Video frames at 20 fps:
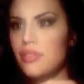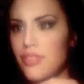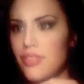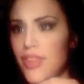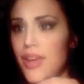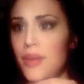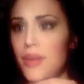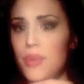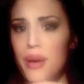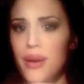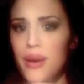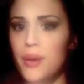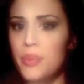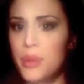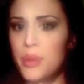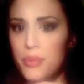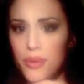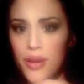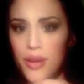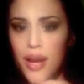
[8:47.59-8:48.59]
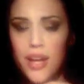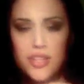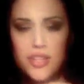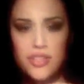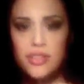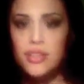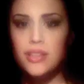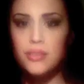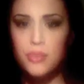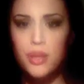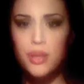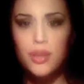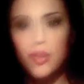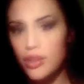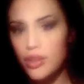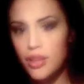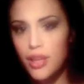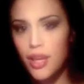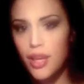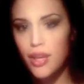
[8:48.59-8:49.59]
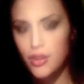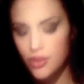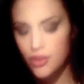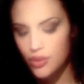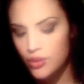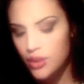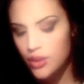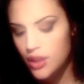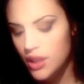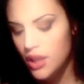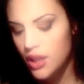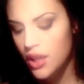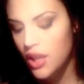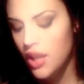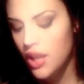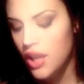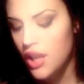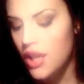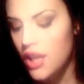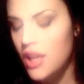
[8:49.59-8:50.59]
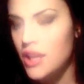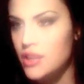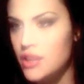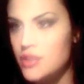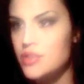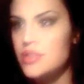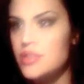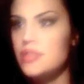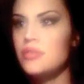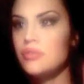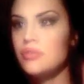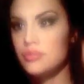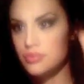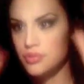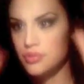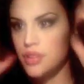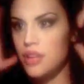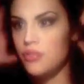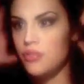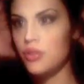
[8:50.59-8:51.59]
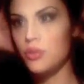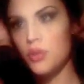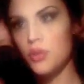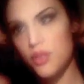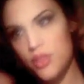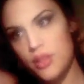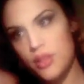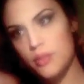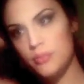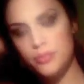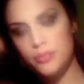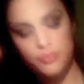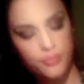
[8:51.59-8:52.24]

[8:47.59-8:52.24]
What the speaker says: think about how people are actually going to be looking at you and level with them.